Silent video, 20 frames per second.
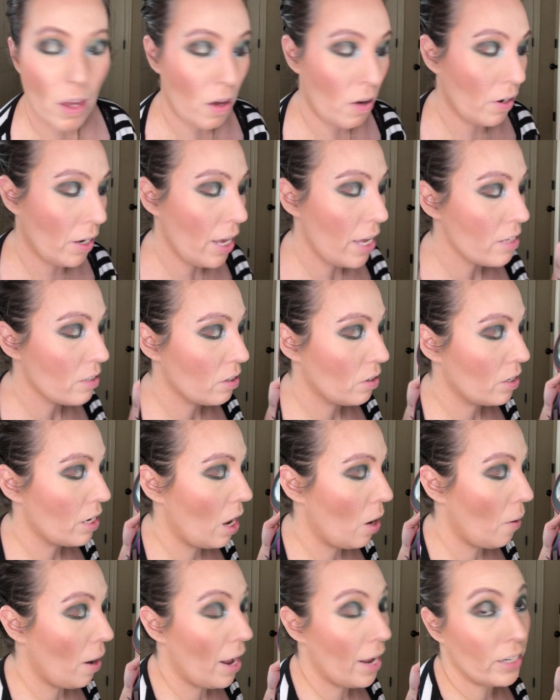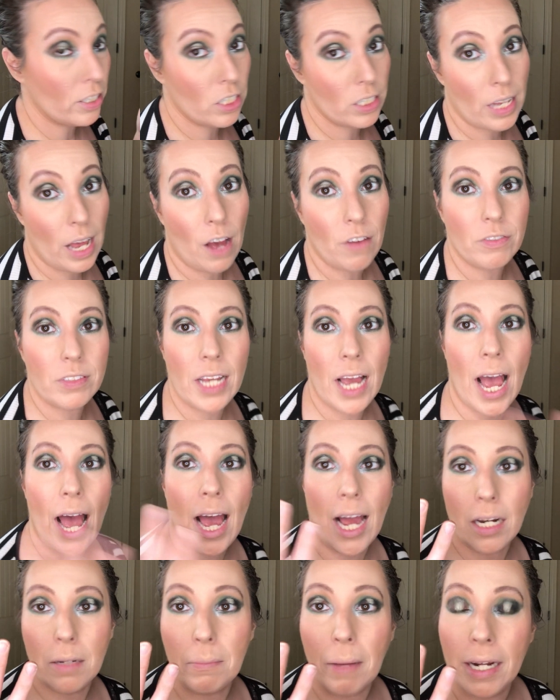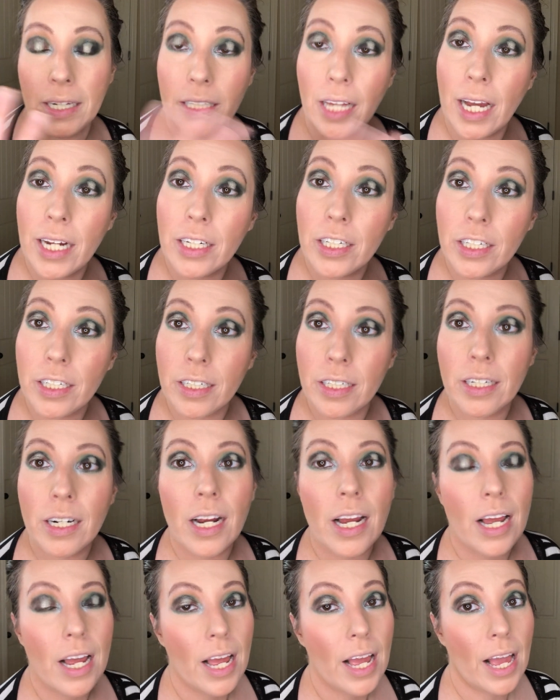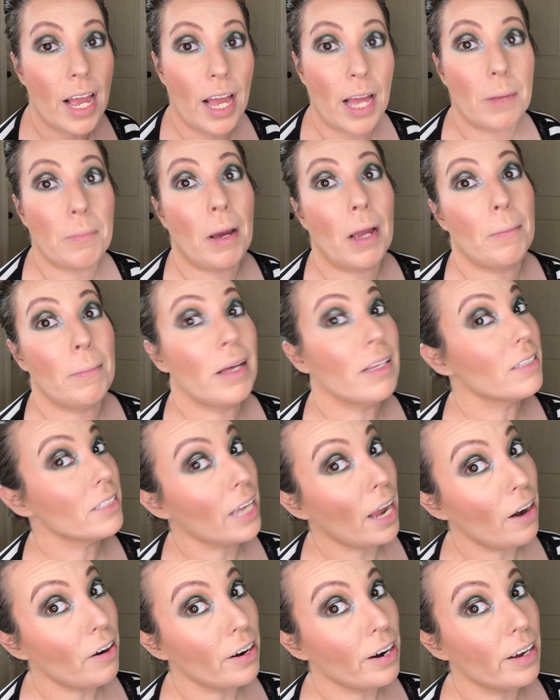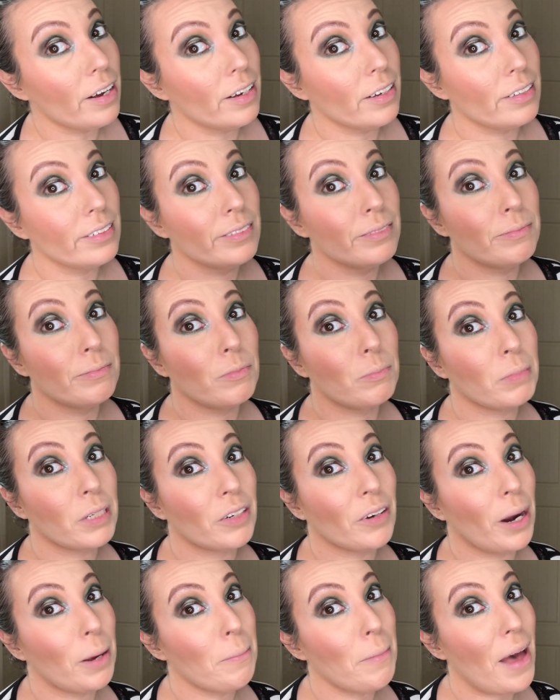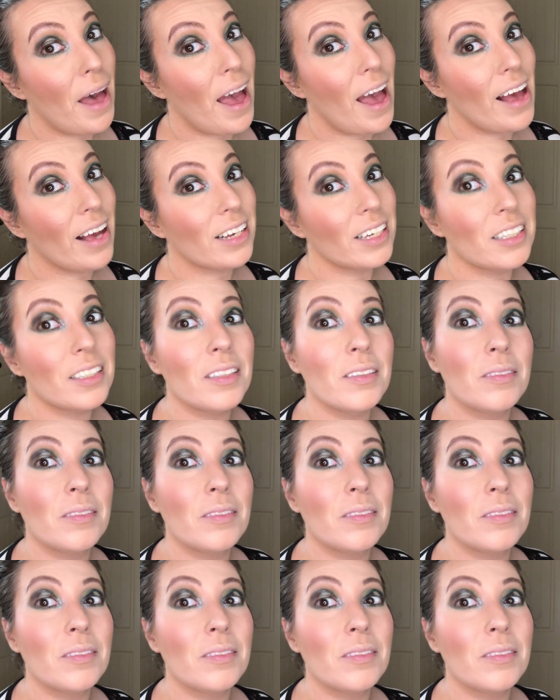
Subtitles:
Okay, so now I just have to add my liner and my mascara. Be right back.